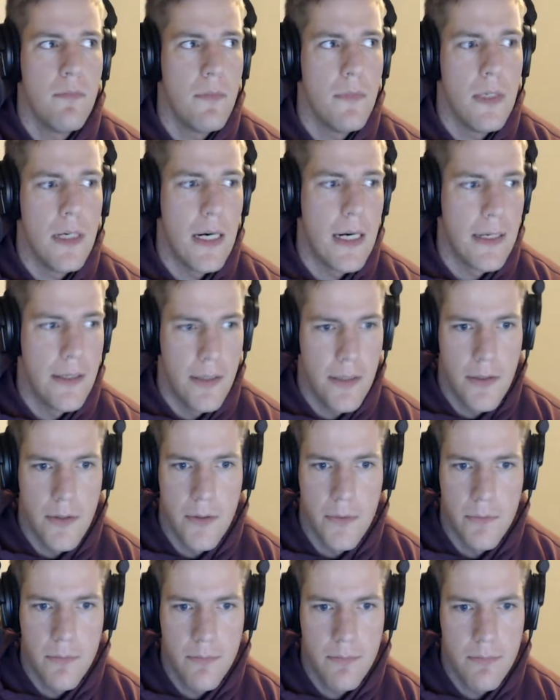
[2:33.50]
I don't know,
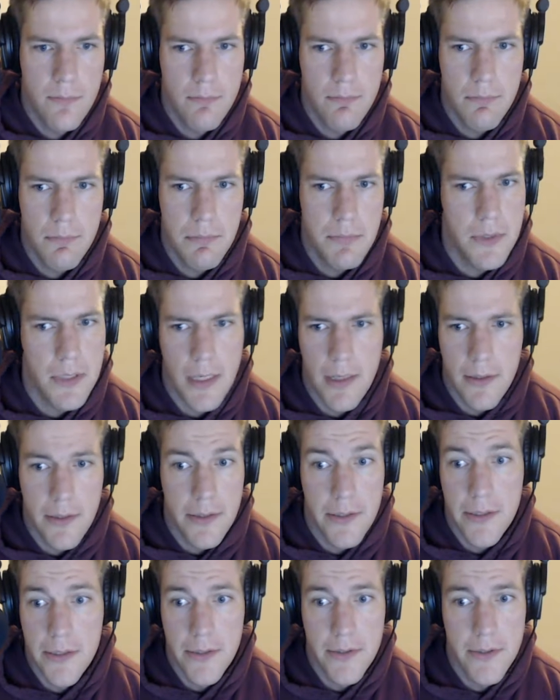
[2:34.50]

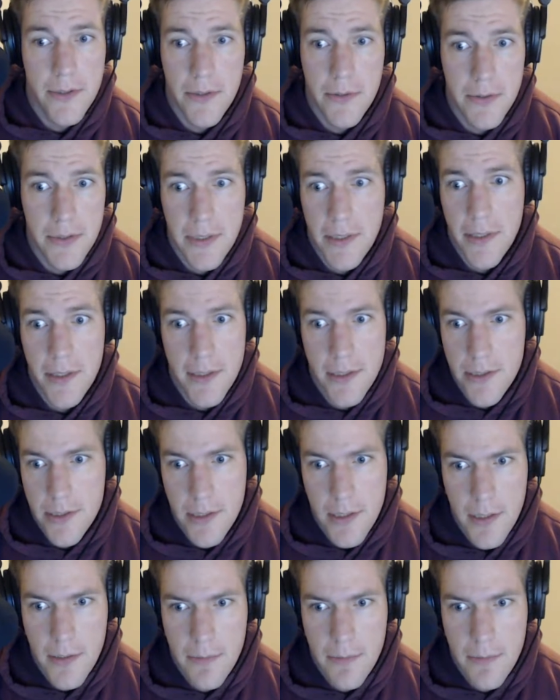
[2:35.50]
Dr. Sociology.